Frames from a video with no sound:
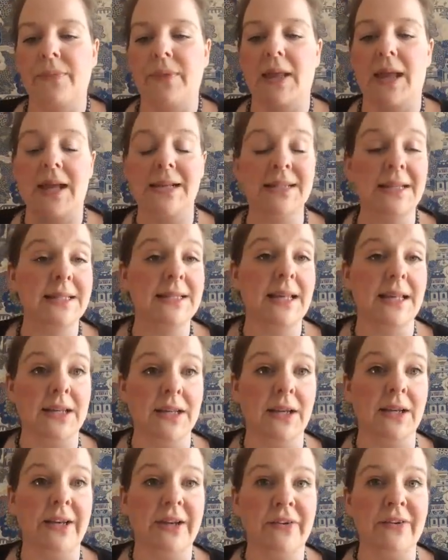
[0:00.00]
As I said
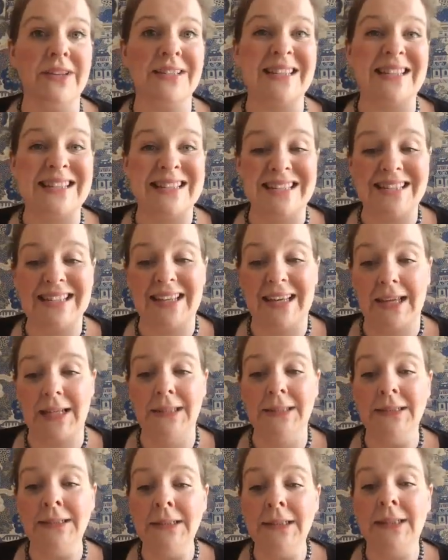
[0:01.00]
earlier, it's a
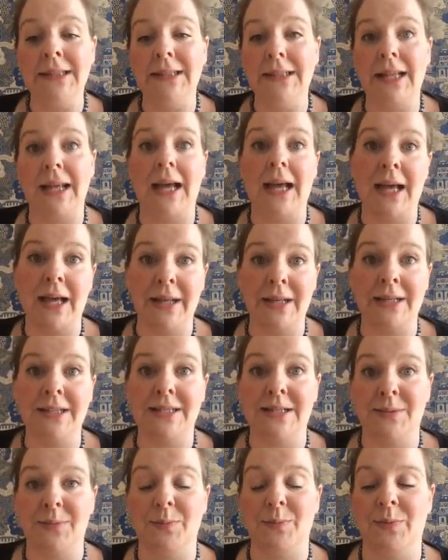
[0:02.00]
skill
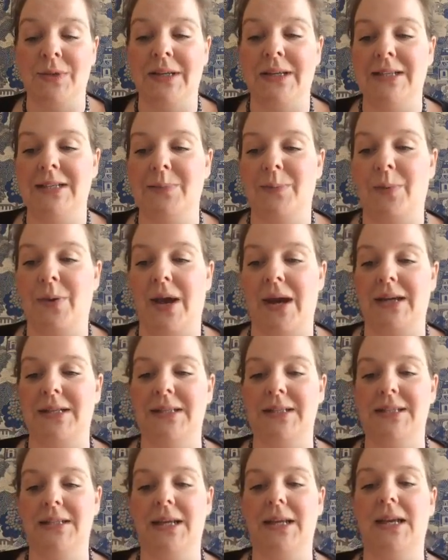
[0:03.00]
and we need to
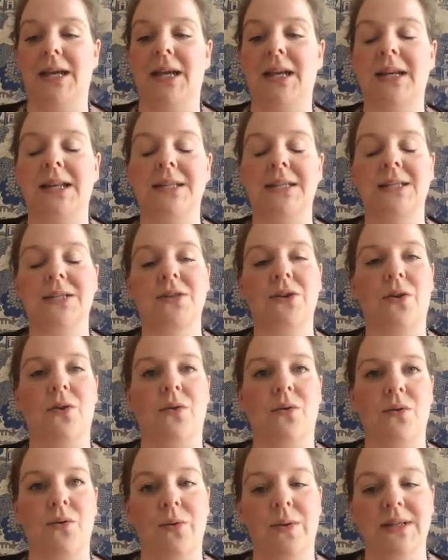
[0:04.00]
practice it, and it's not
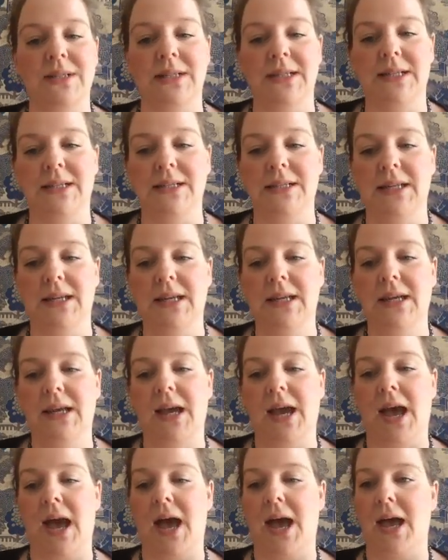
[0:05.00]
always easy,
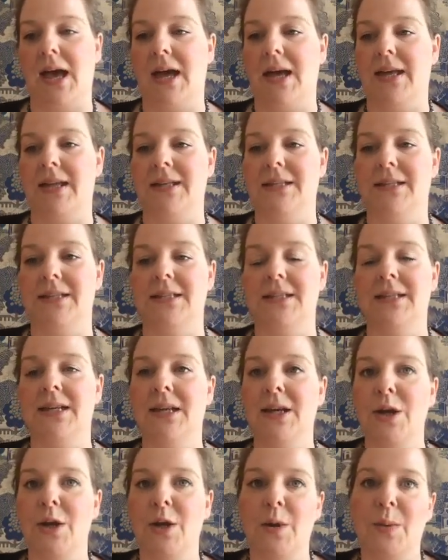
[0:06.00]
and
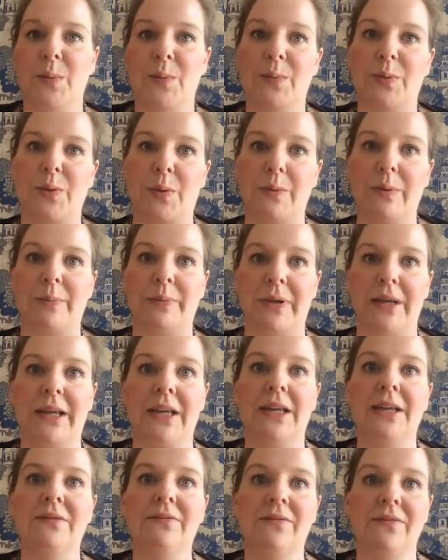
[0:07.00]

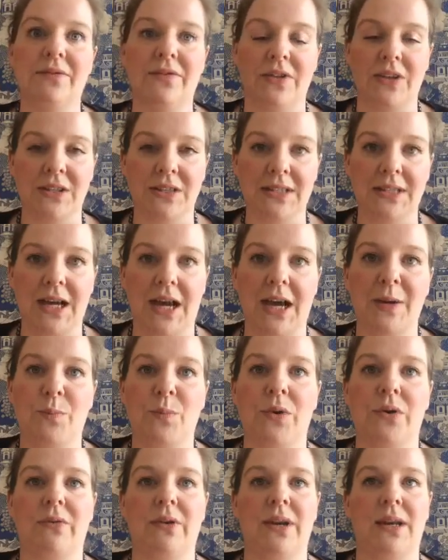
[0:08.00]
probably the time
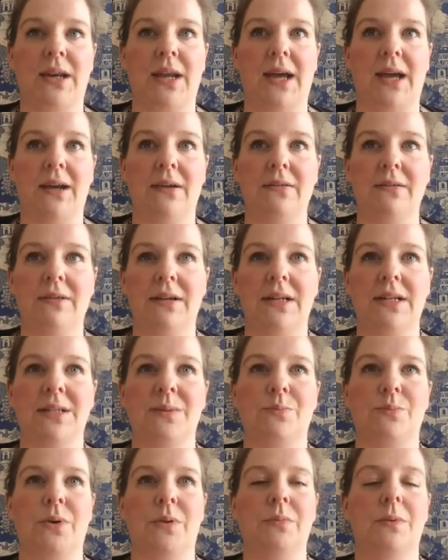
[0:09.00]
we're in now is
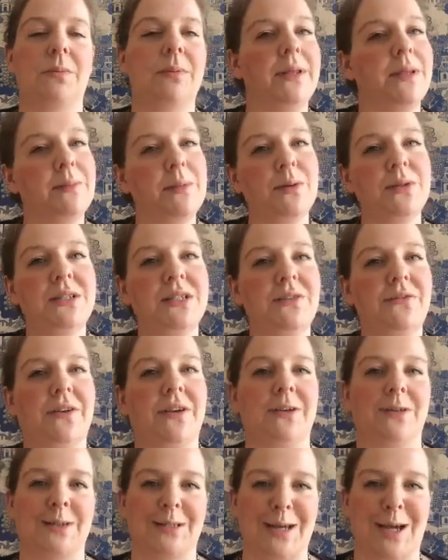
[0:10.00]
probably the most
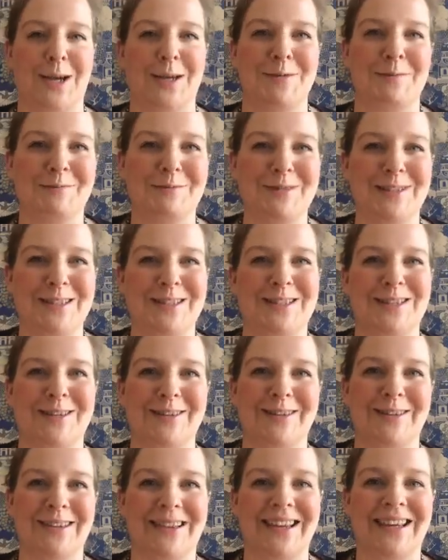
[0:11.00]
difficult time to
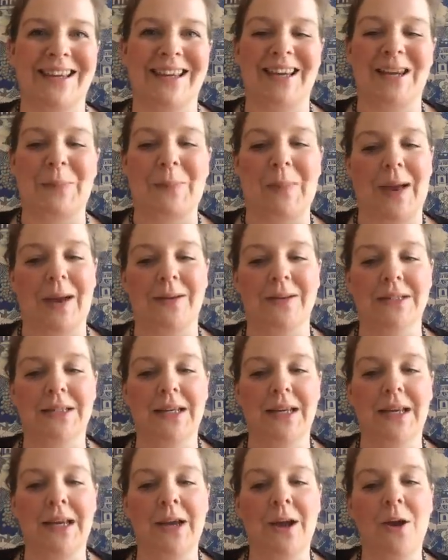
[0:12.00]
start thinking about
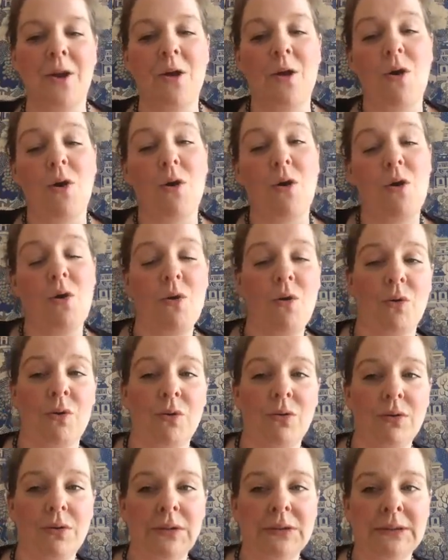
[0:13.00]
it.
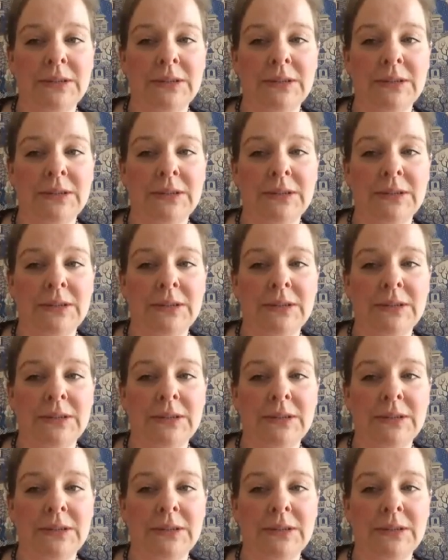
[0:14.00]
Or